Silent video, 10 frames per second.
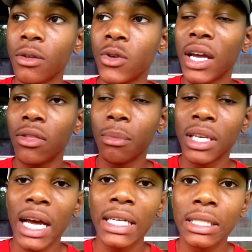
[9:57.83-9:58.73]
you have to
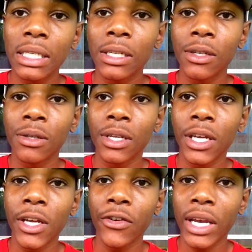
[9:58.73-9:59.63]
be 19
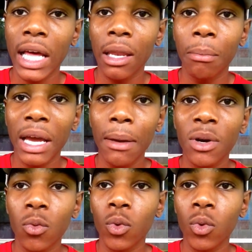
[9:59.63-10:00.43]
here in Alabama,